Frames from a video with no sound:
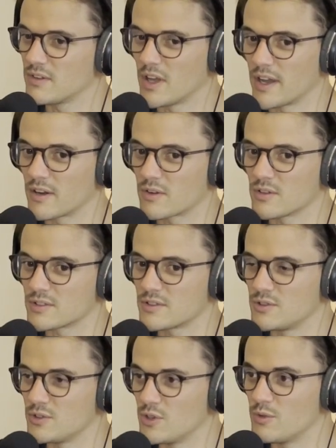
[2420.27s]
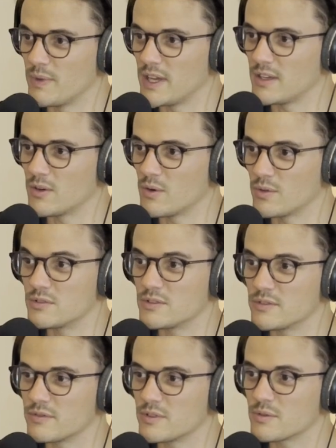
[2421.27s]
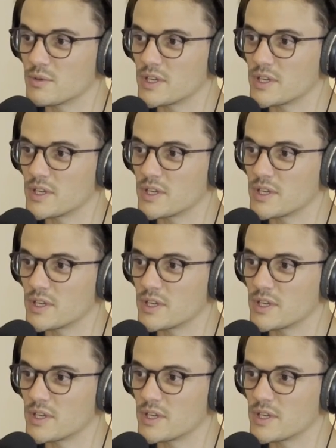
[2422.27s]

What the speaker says: Like across you, me, or the Drifter of the Week.